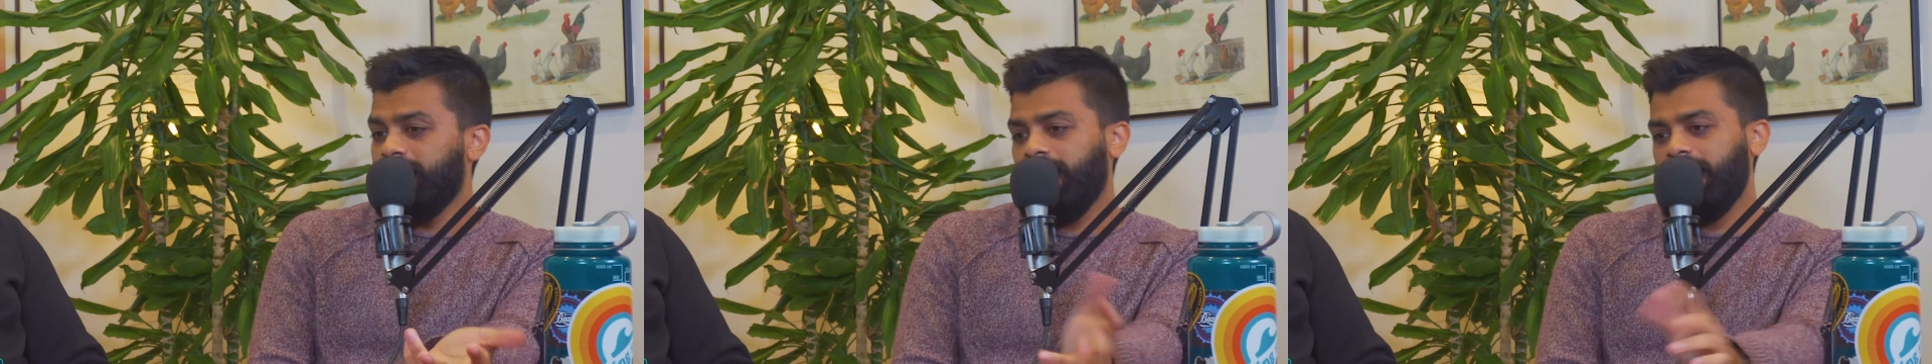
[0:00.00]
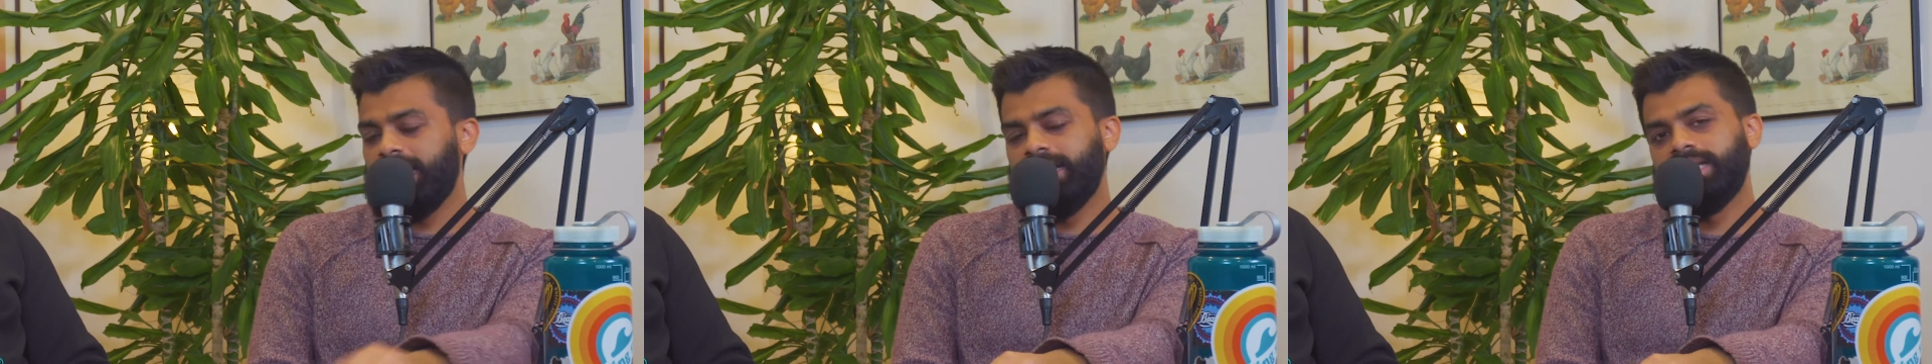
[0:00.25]

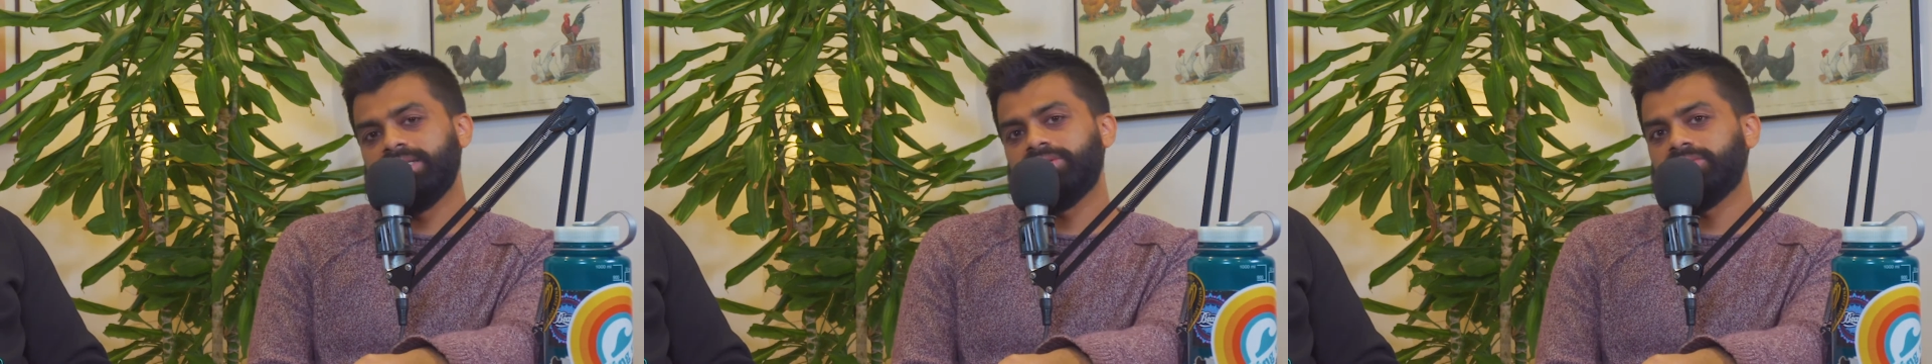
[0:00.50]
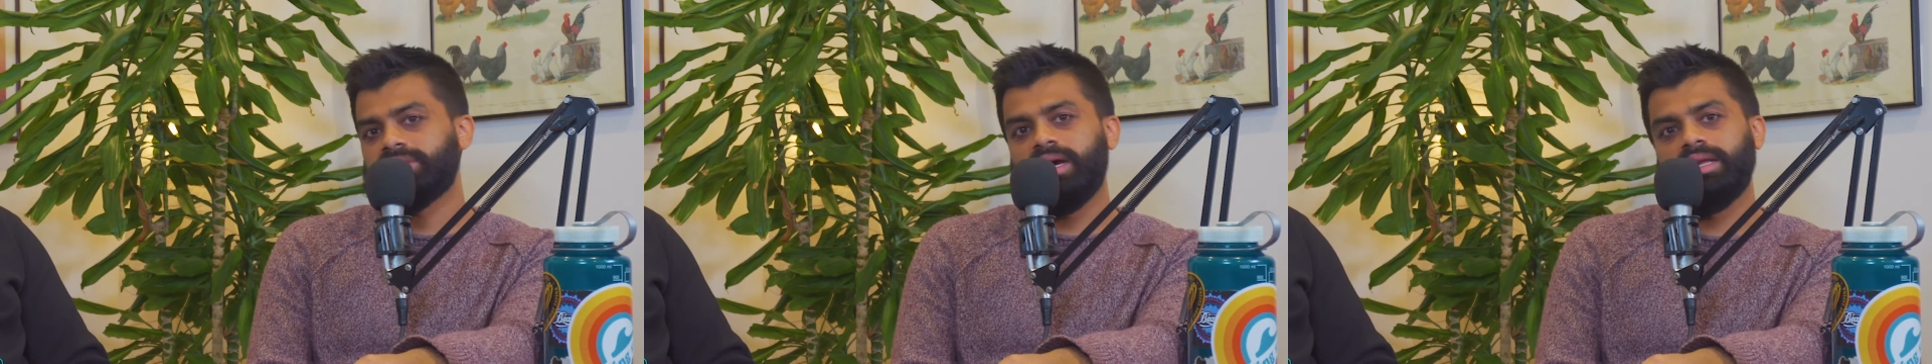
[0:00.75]
and then she
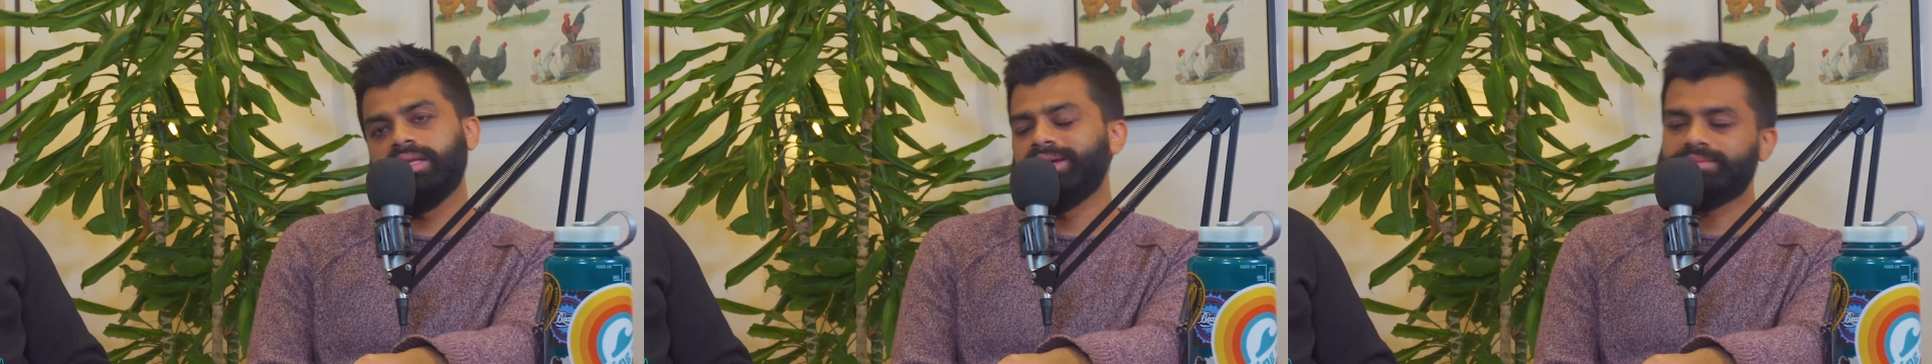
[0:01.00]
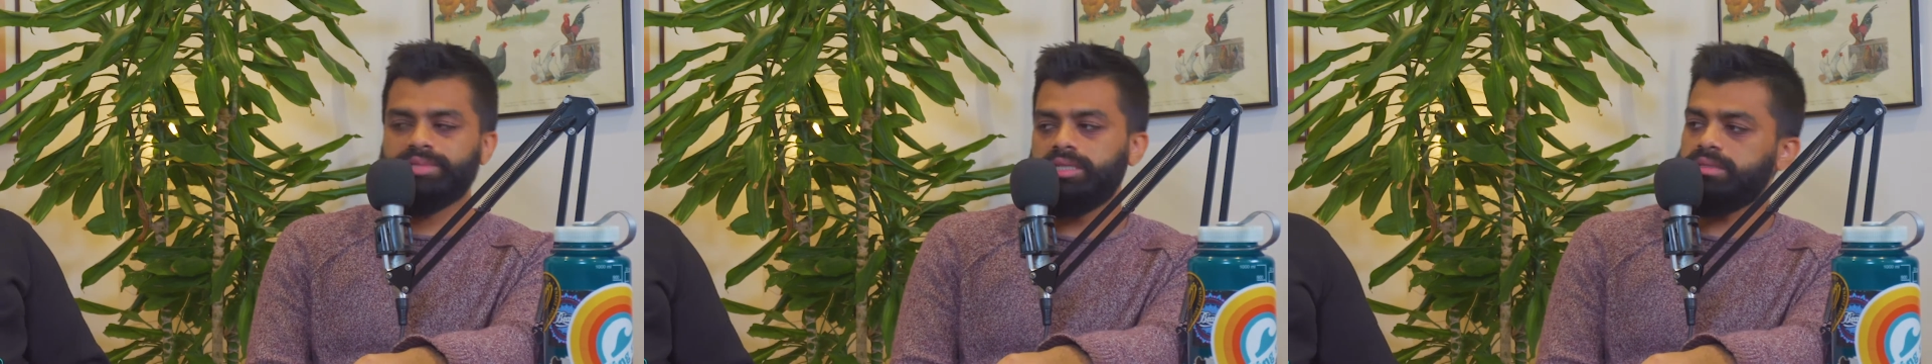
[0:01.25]
was kind of
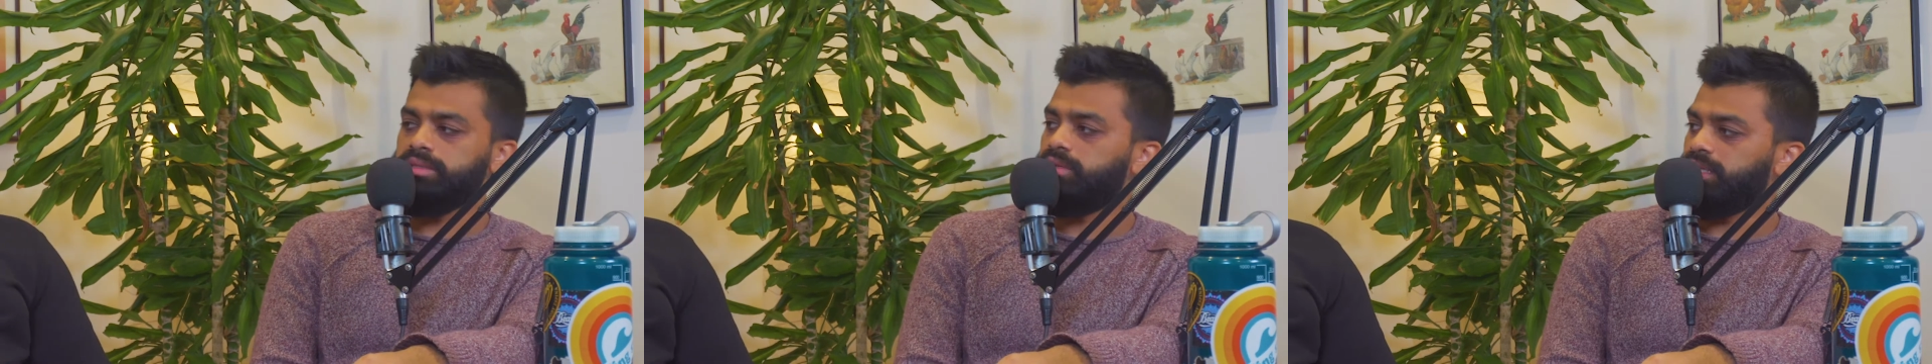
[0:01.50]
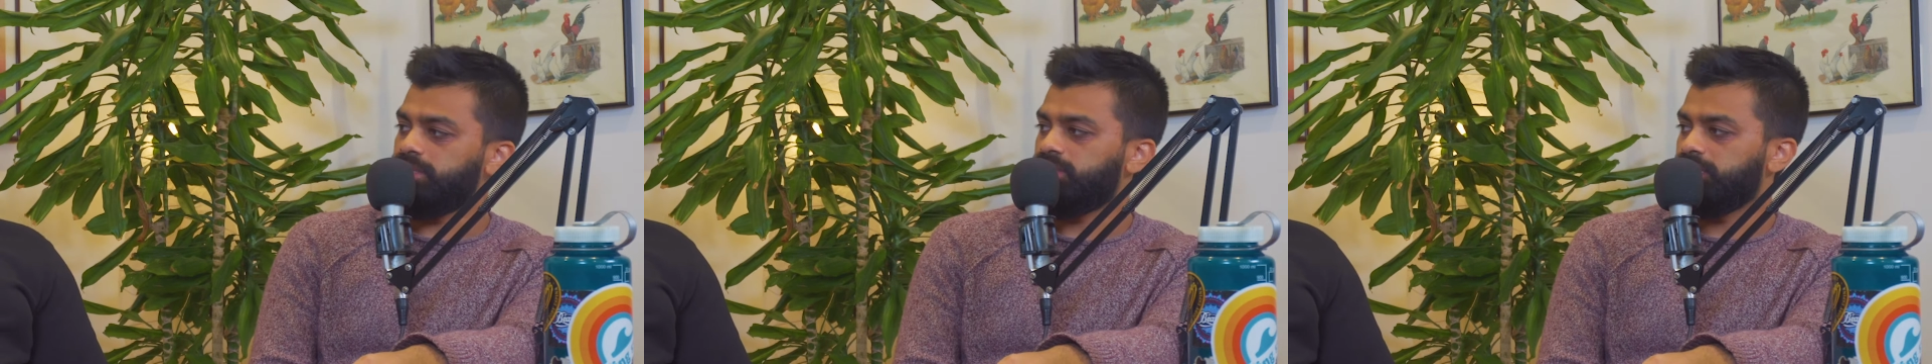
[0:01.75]
like, "Oh, you
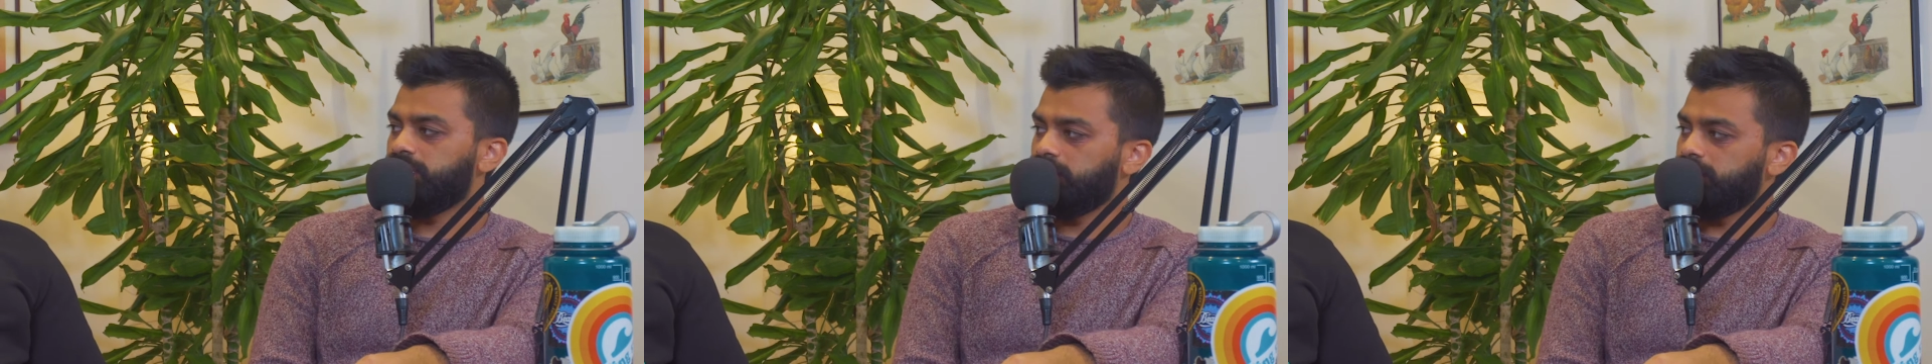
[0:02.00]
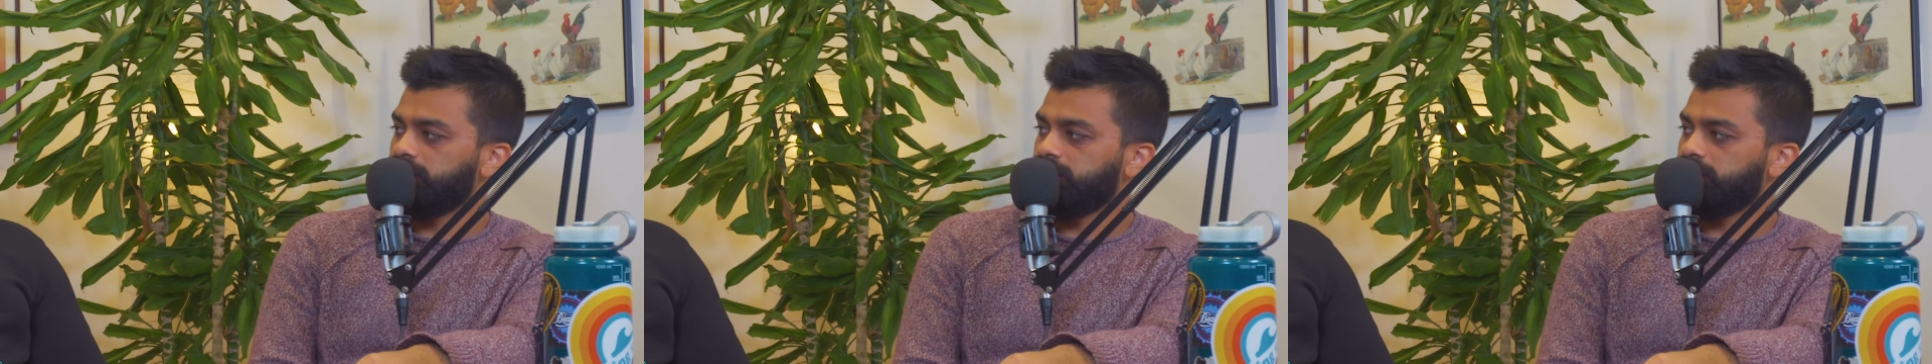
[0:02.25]
ain't shit,"